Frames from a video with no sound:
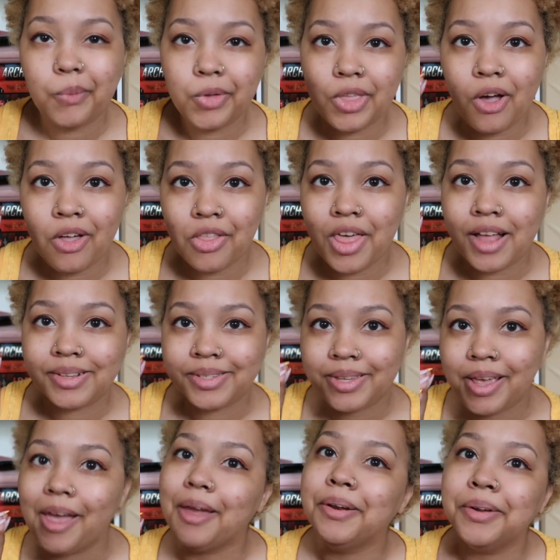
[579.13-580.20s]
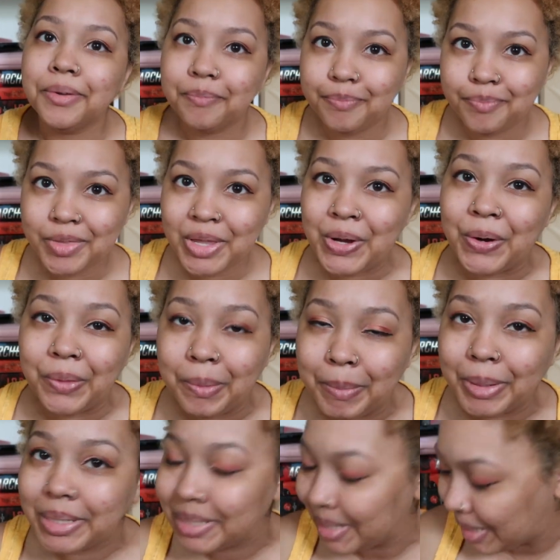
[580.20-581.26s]
with all that said here are the
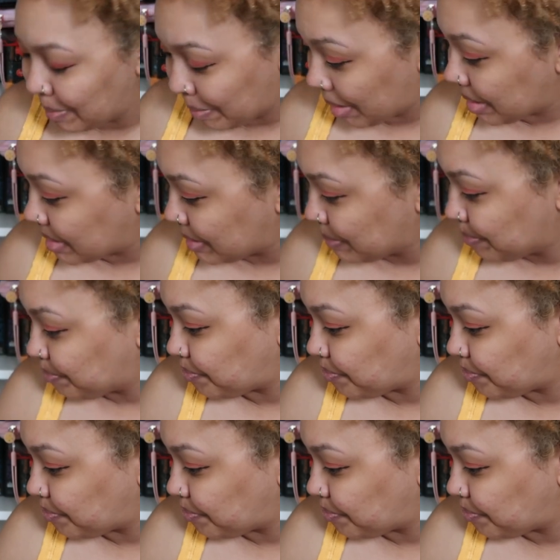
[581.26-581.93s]
books that I bought